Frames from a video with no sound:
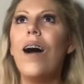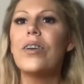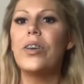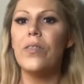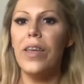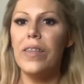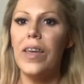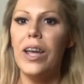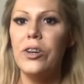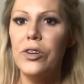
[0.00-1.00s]
cue like the
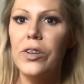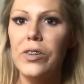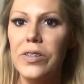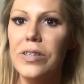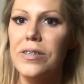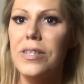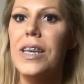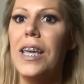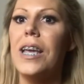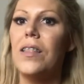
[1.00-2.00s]
angels
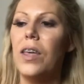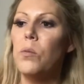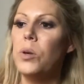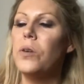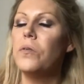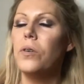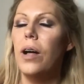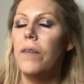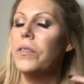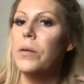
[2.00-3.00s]
singing like beautiful
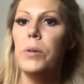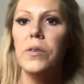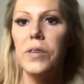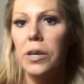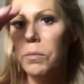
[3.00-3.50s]
heavenly music,